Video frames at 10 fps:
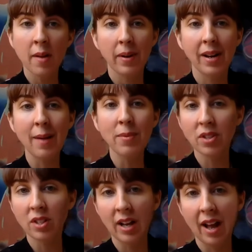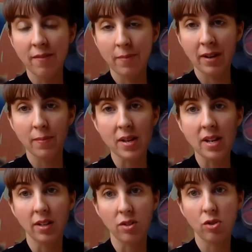but I'm just gonna have mine
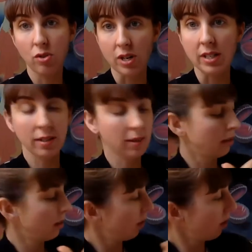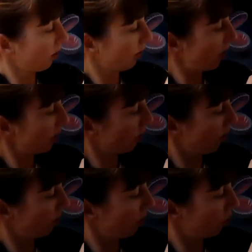be a street. Okay, so
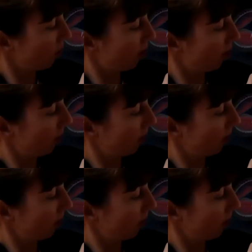I'm gonna draw